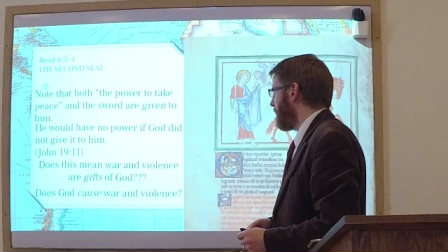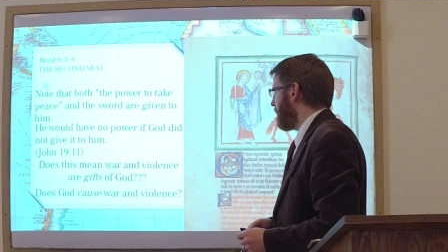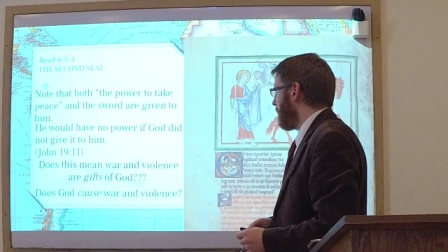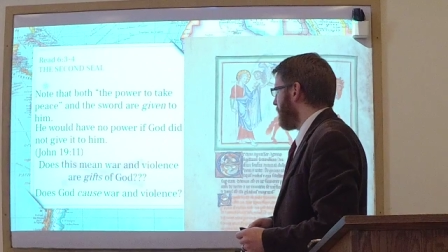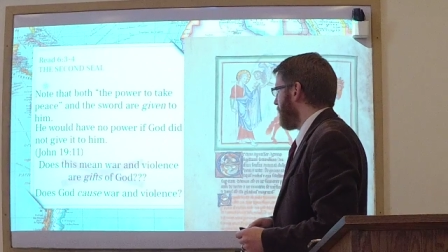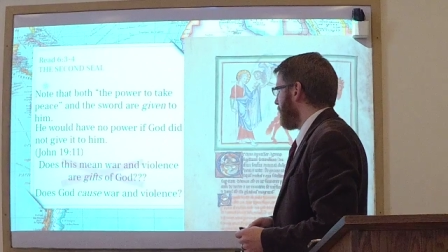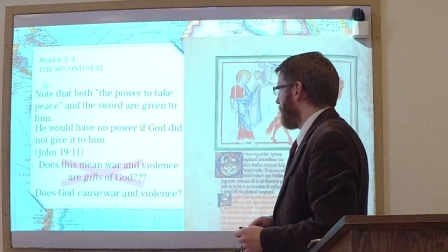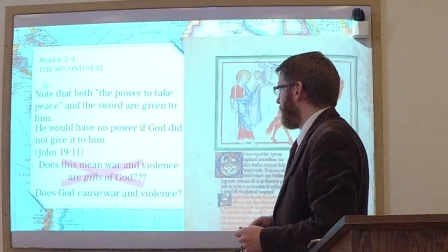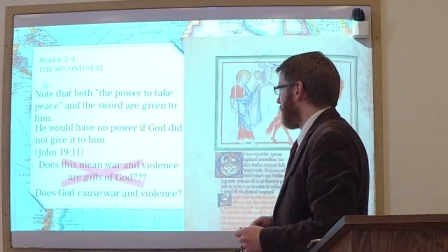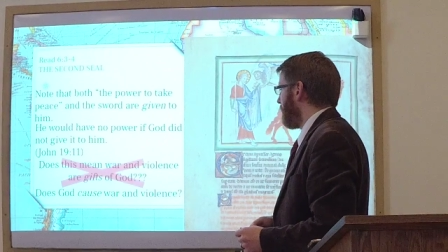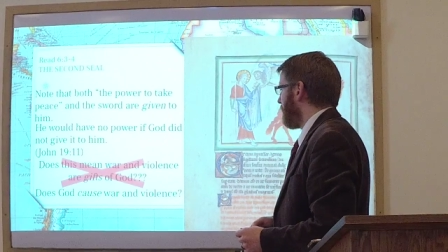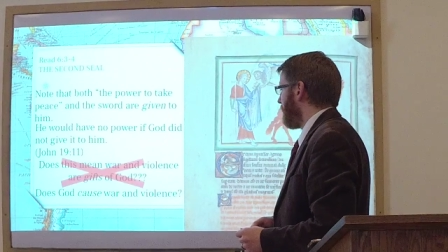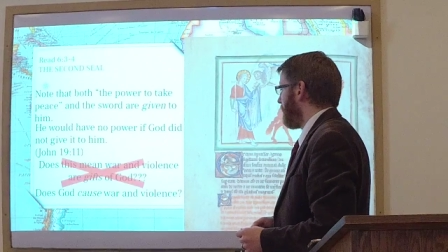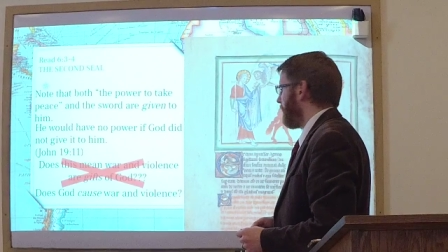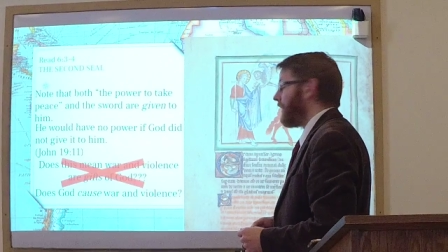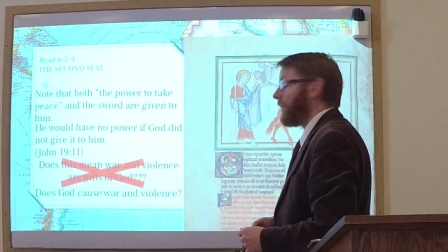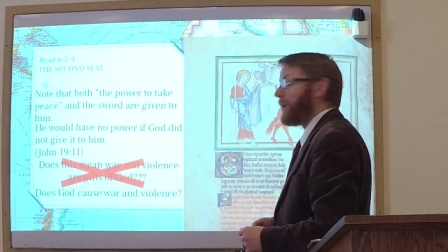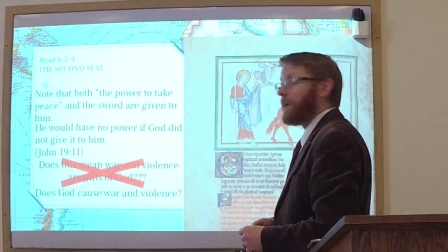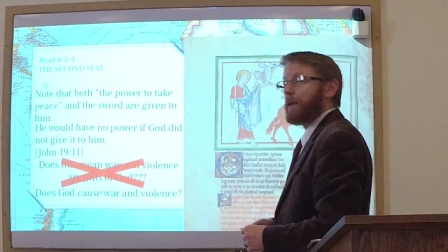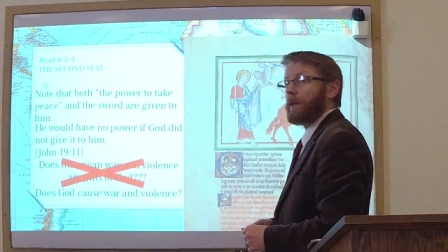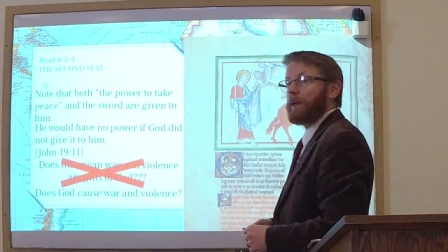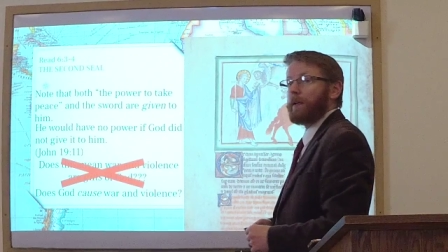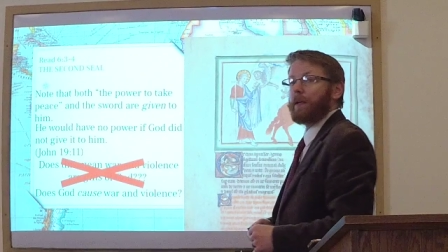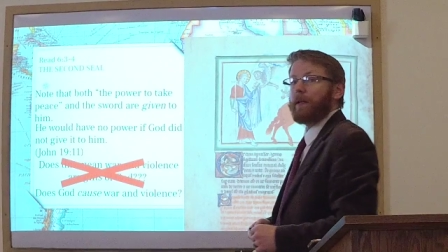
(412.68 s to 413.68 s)
Usually, to
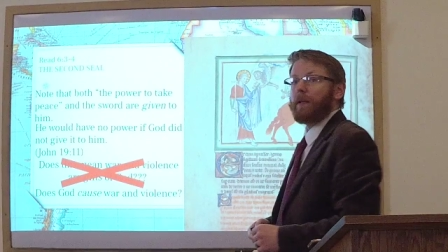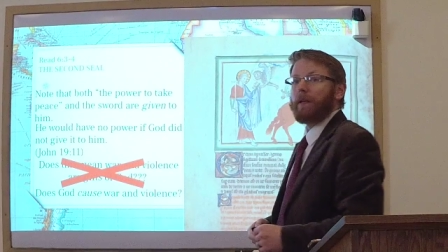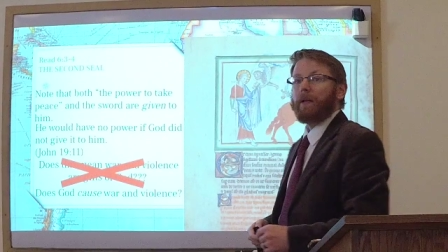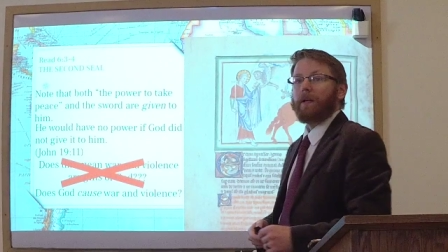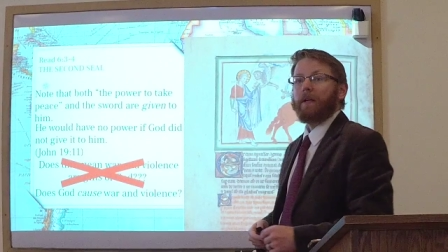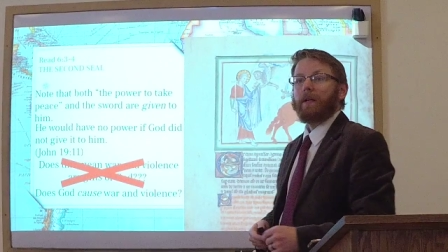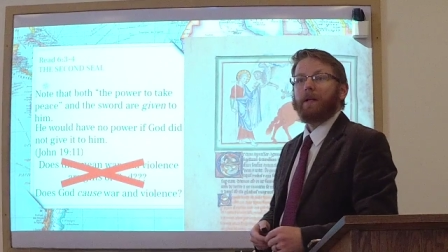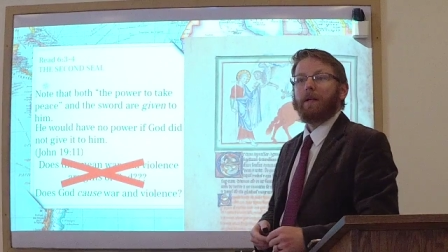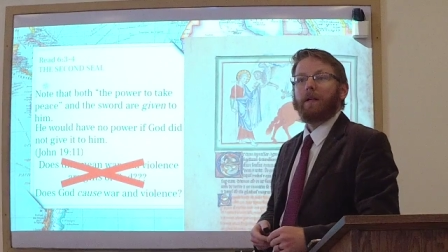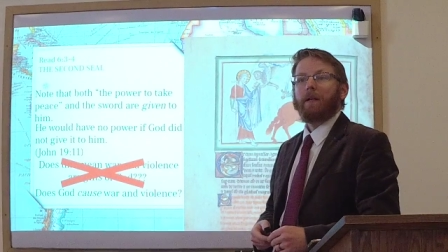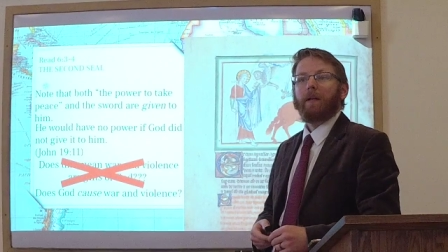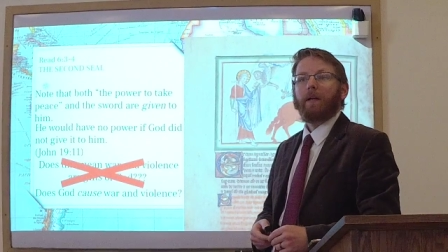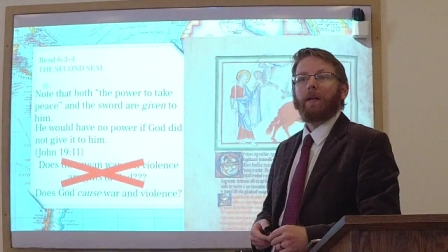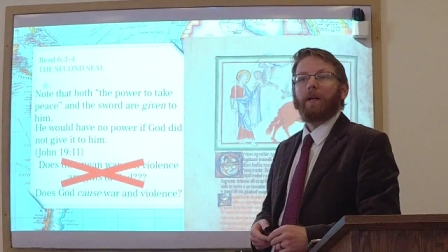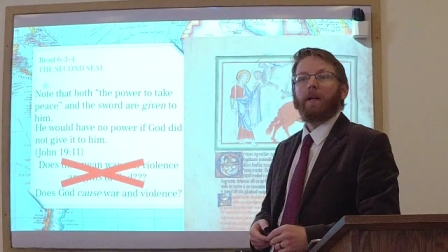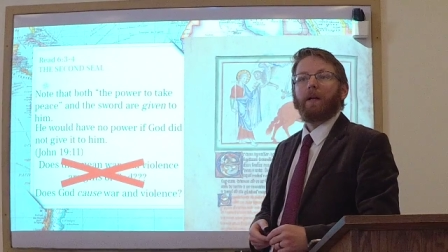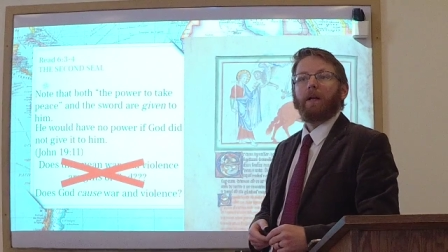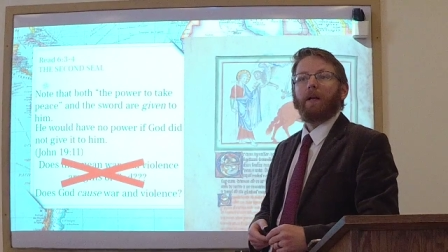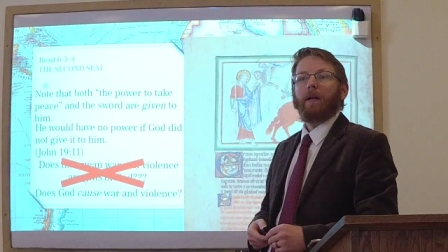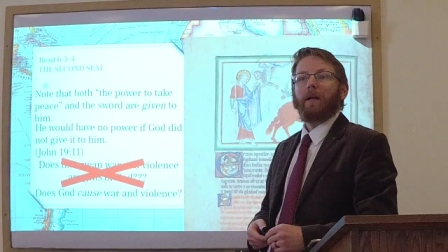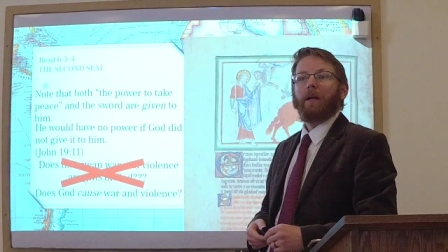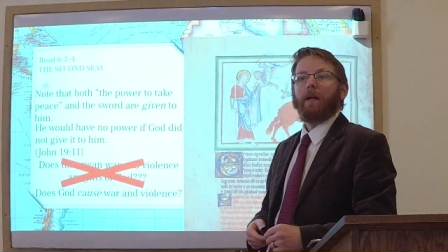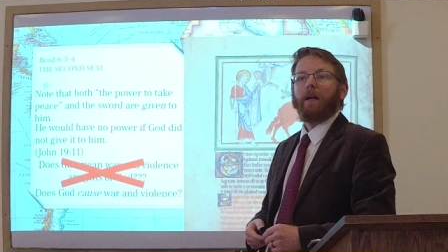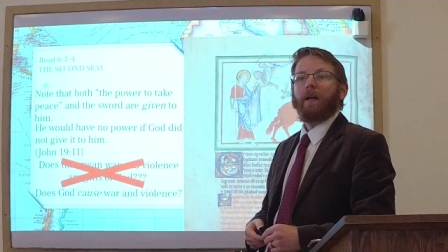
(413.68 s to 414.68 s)
teach us a lesson.
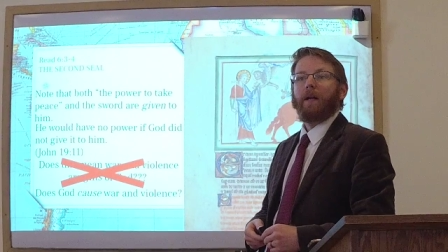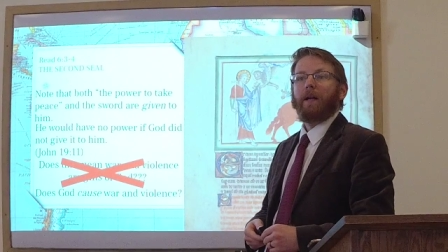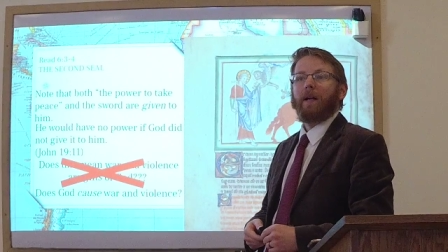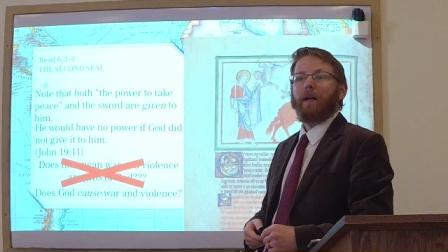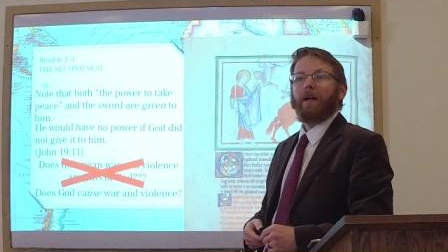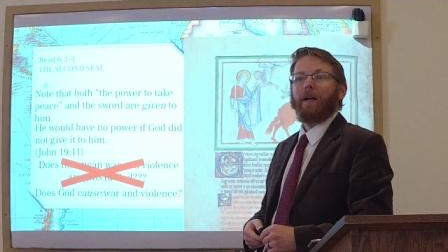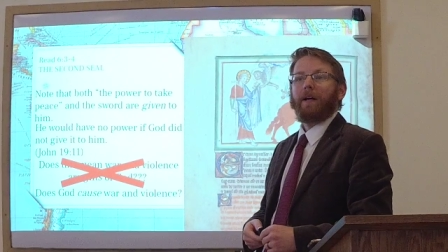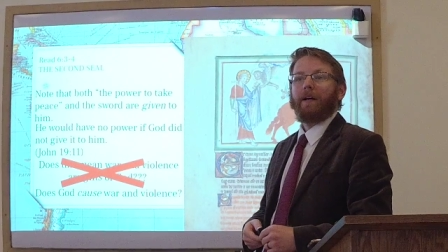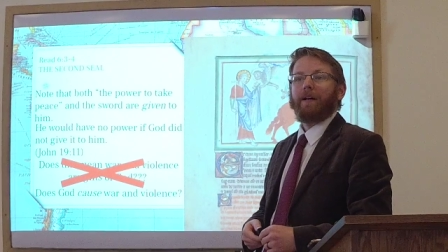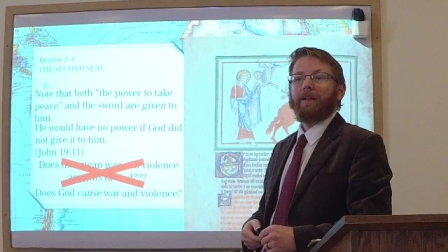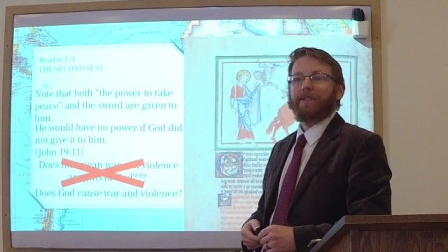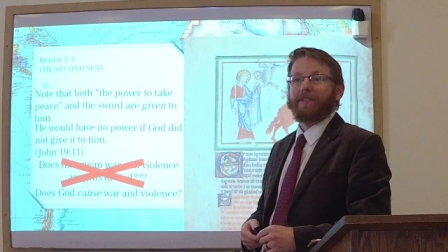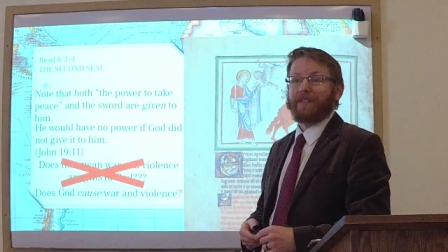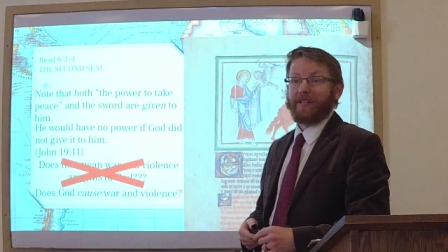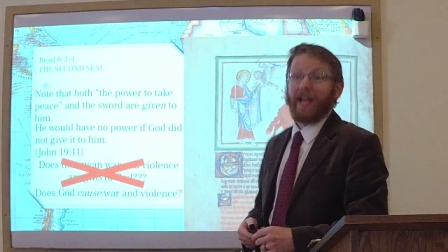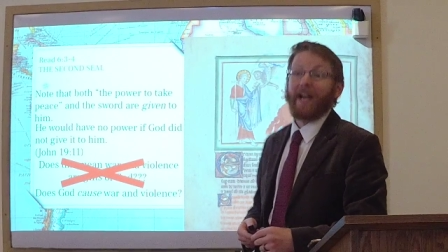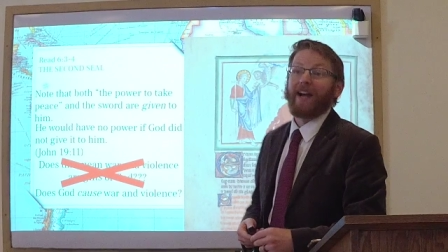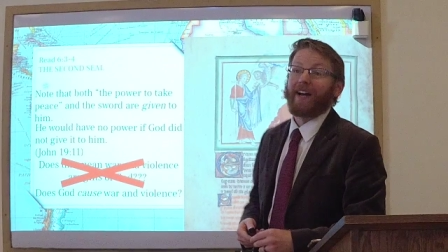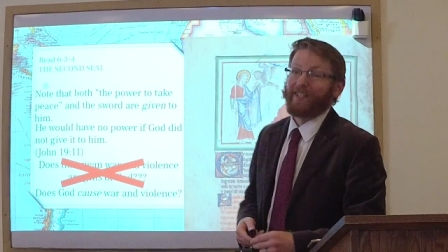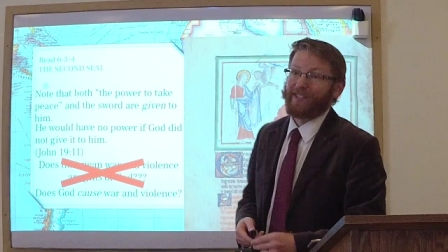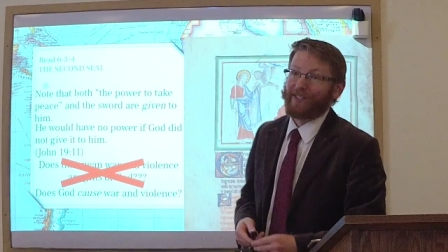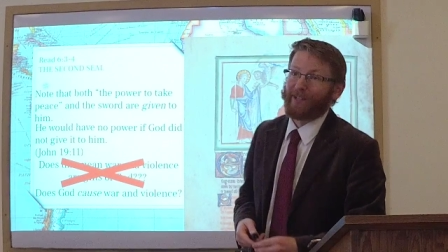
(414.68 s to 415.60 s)
Yeah,